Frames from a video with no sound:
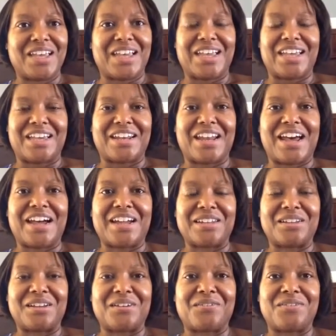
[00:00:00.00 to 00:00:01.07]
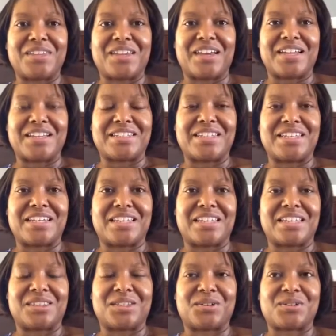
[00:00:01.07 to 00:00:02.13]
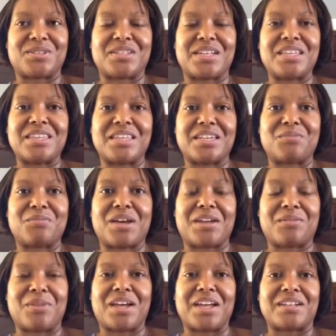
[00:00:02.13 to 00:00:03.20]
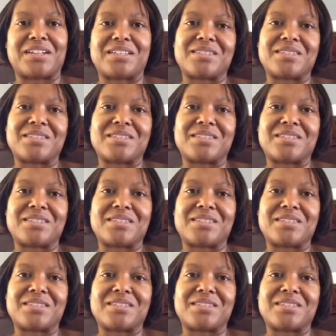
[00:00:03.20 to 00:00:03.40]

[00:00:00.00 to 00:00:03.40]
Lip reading: And I love the idea that there's nothing in my mind.